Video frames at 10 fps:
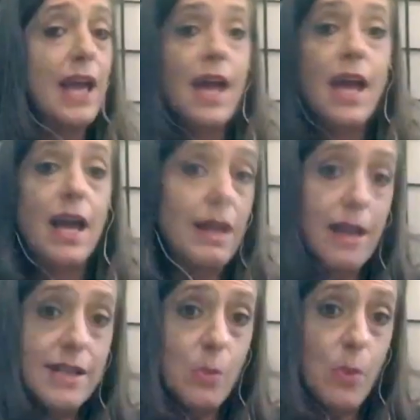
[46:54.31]
yeah. it's a
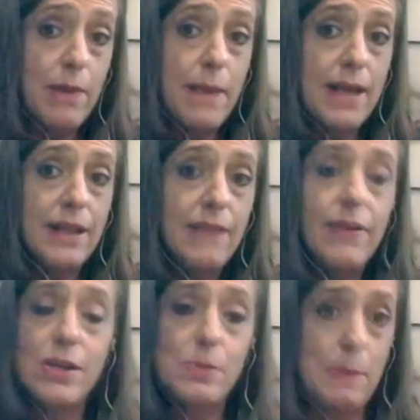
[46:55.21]
way to make a living because
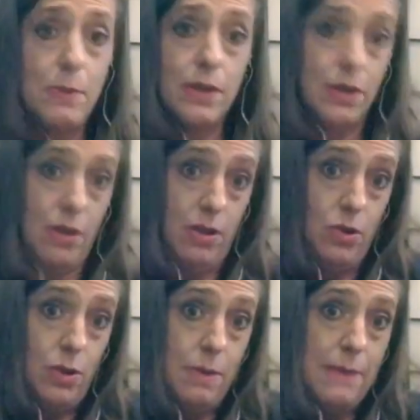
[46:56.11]
people, you
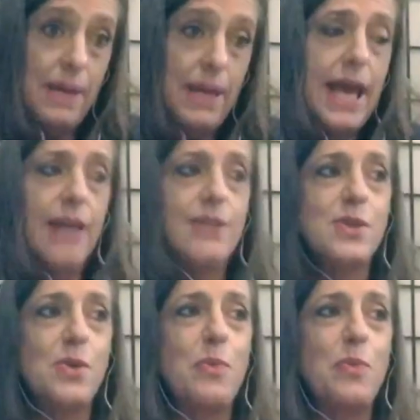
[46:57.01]
can make money at it.
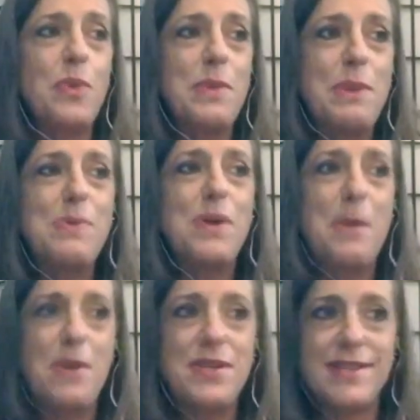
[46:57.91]
So when the people come
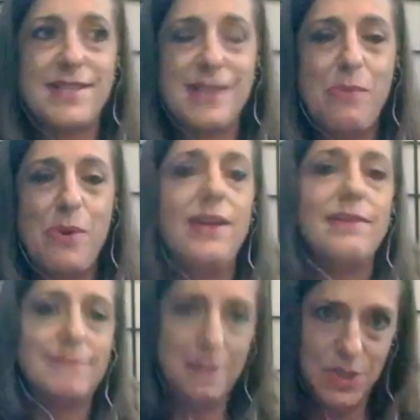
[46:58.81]
onto the subway,
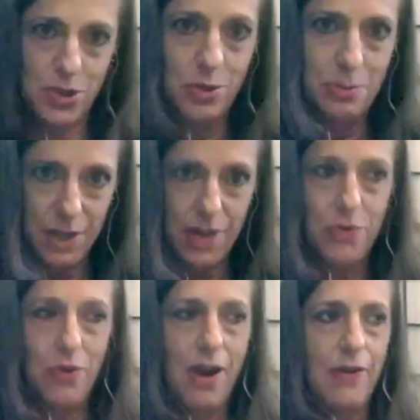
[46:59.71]
the tube, the
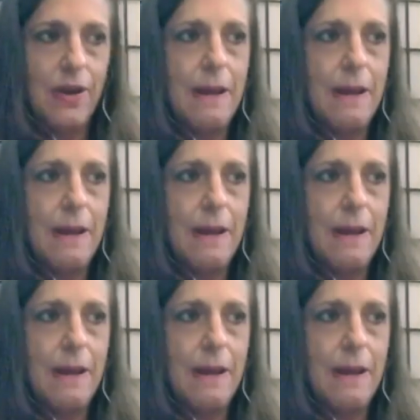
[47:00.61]
underground,